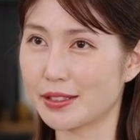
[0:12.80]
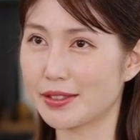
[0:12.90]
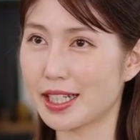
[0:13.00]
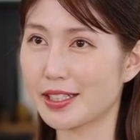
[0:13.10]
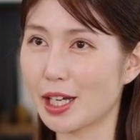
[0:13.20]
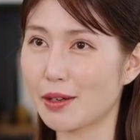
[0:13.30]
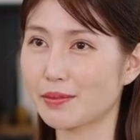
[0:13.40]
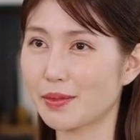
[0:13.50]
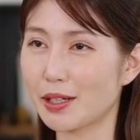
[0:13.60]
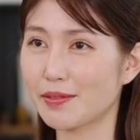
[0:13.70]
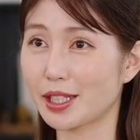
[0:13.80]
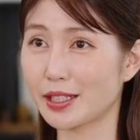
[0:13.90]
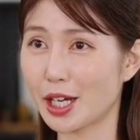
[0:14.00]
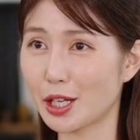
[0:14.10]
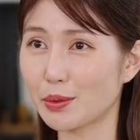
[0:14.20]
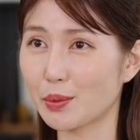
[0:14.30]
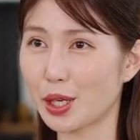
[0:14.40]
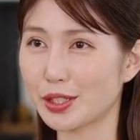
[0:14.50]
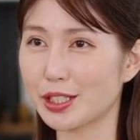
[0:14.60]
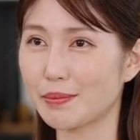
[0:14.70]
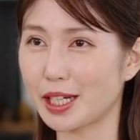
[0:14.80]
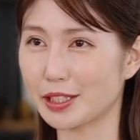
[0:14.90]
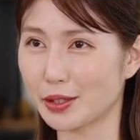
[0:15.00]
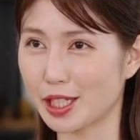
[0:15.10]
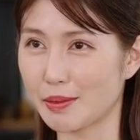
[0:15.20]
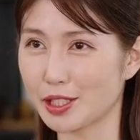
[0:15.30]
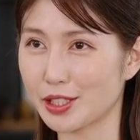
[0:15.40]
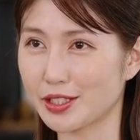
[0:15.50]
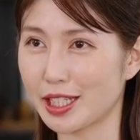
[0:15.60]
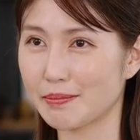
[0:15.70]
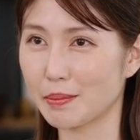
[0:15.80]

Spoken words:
These are vivid, unwanted mental images that